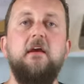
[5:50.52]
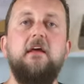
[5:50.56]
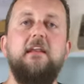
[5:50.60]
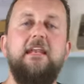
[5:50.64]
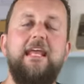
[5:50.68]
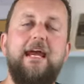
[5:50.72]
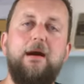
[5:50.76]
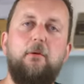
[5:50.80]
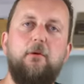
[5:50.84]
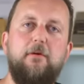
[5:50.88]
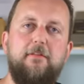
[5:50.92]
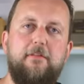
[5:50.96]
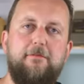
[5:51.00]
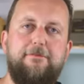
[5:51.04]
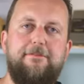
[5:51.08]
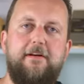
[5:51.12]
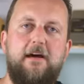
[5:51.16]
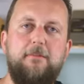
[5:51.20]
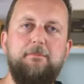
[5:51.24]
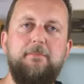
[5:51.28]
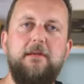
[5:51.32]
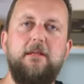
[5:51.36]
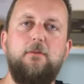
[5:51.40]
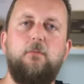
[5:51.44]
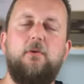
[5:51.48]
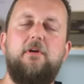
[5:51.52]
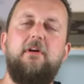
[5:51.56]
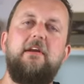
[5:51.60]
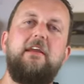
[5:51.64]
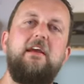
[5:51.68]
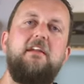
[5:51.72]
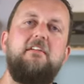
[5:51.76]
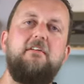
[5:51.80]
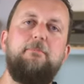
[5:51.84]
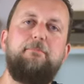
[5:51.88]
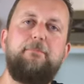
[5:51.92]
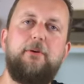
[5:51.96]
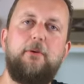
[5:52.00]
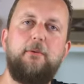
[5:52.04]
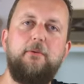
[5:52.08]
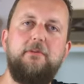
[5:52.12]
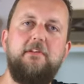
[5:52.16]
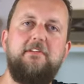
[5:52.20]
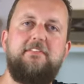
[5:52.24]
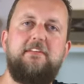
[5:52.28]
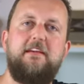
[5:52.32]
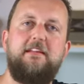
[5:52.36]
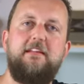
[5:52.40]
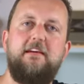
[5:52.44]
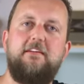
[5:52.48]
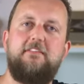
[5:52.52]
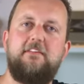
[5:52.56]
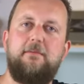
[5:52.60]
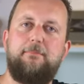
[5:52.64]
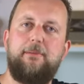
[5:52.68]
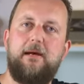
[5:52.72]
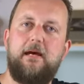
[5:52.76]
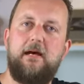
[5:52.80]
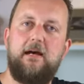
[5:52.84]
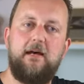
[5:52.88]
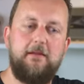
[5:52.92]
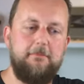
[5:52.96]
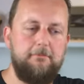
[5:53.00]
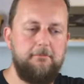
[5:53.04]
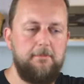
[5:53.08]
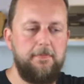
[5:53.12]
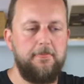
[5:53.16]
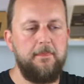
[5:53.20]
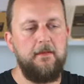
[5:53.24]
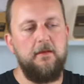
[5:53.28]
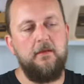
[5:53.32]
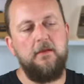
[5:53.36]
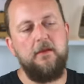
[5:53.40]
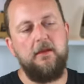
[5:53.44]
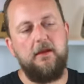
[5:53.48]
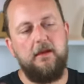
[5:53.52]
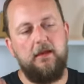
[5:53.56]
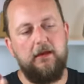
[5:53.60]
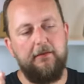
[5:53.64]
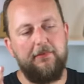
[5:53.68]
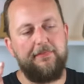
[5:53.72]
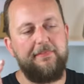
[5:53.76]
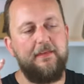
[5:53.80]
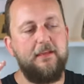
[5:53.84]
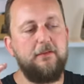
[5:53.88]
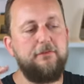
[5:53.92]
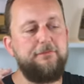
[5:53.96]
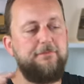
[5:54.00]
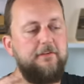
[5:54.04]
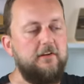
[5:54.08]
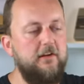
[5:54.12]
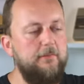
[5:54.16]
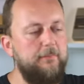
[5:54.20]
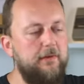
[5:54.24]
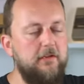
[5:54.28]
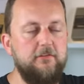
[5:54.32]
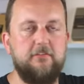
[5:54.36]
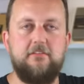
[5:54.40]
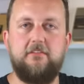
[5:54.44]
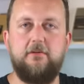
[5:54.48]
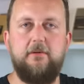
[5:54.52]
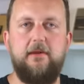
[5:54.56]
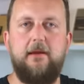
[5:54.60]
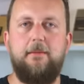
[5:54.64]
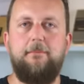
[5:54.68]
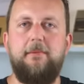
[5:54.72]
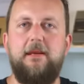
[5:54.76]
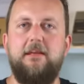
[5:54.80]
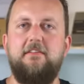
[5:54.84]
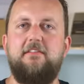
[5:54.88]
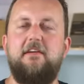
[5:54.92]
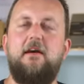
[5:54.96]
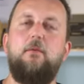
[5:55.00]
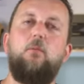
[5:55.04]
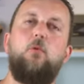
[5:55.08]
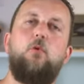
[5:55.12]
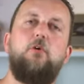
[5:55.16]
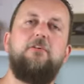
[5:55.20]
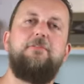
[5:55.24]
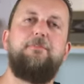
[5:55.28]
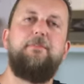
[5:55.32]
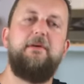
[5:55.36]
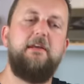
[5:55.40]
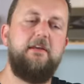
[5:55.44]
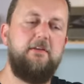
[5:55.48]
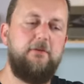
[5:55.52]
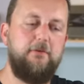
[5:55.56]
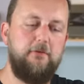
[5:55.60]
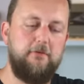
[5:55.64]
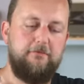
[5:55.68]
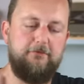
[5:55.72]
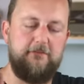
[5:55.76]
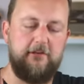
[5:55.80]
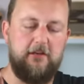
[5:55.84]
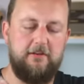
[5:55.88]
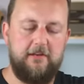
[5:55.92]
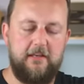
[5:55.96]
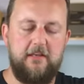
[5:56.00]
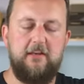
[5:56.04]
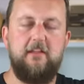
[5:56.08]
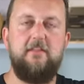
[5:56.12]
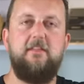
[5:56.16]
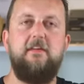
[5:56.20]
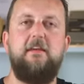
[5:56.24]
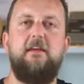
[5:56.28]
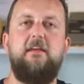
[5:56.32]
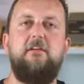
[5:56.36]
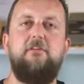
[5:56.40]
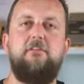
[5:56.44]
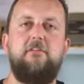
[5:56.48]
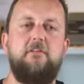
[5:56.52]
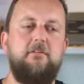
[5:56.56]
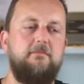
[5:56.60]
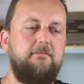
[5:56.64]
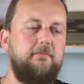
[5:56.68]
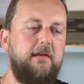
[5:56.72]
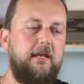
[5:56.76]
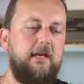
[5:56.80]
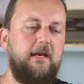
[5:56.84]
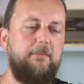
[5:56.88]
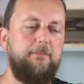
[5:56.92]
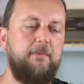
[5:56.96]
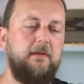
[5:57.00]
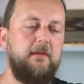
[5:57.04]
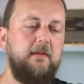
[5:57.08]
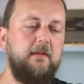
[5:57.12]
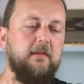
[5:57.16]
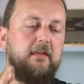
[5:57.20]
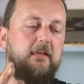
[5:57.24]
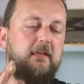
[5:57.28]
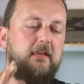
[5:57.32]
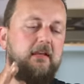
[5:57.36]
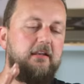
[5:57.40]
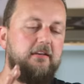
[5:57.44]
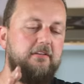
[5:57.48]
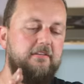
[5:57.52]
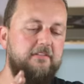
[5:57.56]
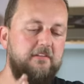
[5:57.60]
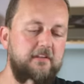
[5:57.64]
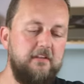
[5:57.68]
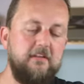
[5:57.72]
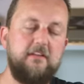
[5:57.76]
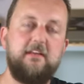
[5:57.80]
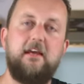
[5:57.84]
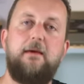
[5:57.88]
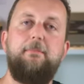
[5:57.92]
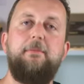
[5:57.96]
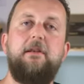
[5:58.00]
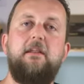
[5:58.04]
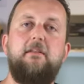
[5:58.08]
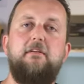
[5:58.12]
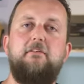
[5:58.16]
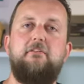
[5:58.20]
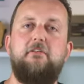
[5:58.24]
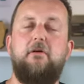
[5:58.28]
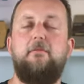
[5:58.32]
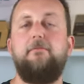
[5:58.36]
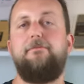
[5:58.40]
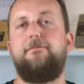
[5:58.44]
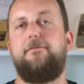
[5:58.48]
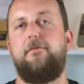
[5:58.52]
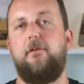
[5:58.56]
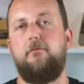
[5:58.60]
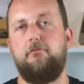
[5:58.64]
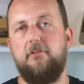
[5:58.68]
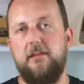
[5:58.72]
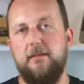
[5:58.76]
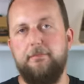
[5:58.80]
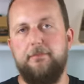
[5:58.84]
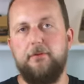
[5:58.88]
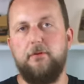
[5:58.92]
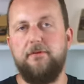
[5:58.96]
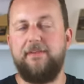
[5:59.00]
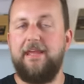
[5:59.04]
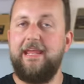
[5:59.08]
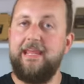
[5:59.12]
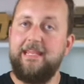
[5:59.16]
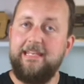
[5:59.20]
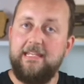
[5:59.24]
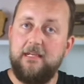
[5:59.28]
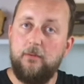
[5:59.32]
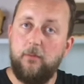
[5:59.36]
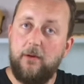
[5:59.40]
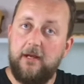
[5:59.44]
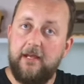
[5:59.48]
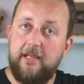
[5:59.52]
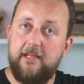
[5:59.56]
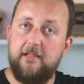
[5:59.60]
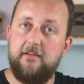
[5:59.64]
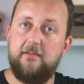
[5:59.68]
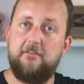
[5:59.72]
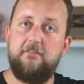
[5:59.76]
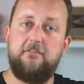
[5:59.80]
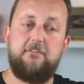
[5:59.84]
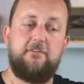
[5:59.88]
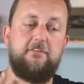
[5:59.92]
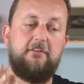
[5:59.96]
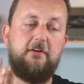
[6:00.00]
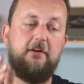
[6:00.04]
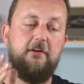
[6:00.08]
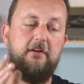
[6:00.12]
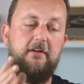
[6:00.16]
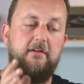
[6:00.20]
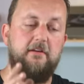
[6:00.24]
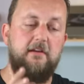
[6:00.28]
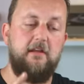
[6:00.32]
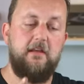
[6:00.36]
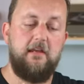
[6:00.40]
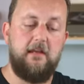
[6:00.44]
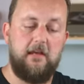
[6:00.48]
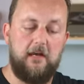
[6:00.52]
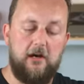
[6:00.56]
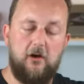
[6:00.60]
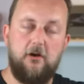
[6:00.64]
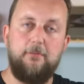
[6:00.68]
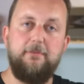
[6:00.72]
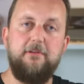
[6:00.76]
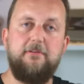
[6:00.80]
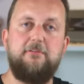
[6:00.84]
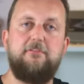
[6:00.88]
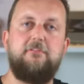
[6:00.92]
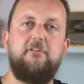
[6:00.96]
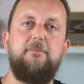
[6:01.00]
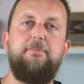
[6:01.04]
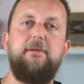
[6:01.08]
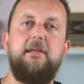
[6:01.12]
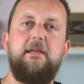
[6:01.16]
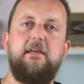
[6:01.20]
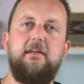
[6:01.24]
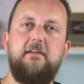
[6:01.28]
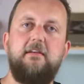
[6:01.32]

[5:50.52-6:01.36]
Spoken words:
Now we're at the fun bit where I get to pull this LS apart. Thanks very much to our mates at Warspeed who've donated the engine. It did come into the shop for a rebuild anyway, so I'll be stripping